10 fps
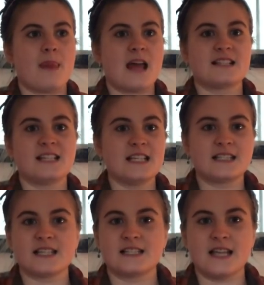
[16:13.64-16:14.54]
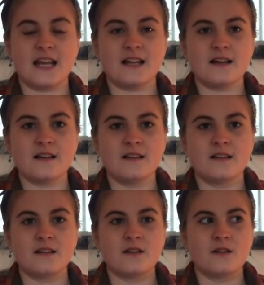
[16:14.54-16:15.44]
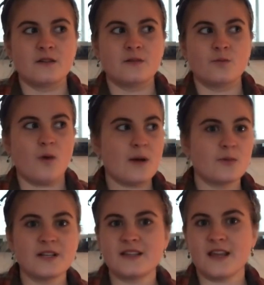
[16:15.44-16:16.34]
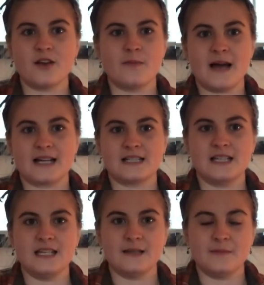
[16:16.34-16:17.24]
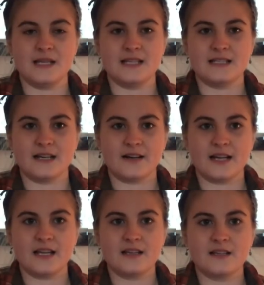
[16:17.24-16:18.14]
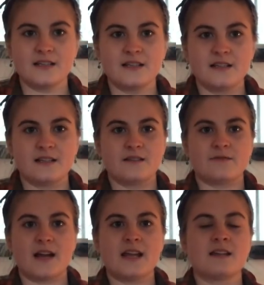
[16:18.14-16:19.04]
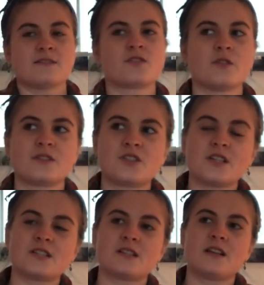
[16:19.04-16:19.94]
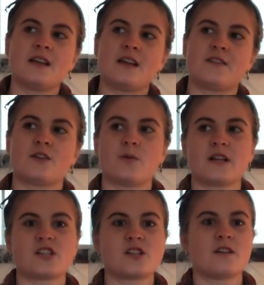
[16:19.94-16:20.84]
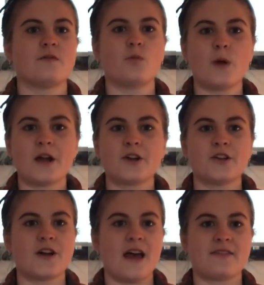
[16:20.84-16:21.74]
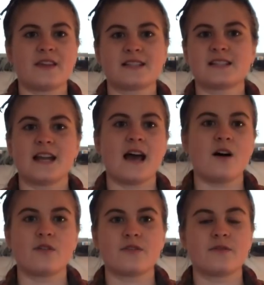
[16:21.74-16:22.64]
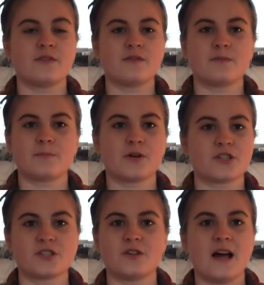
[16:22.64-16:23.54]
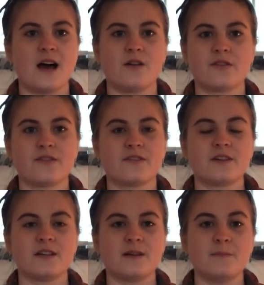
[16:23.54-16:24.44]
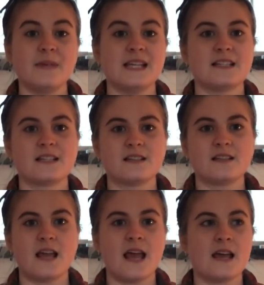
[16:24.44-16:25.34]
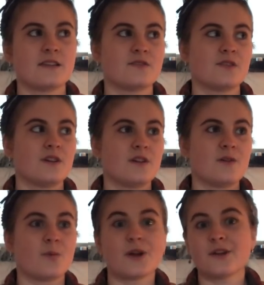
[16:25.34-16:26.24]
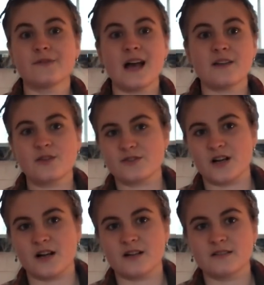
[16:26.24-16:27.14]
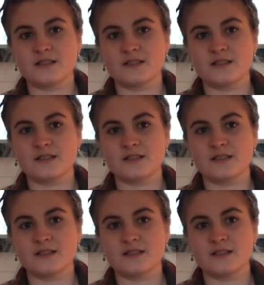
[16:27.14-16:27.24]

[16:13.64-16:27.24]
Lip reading: and sees this data, why wouldn't they go back to eating meat and dairy, right? And so it's just the question of where your ethics and health, personal health meet and where your values are.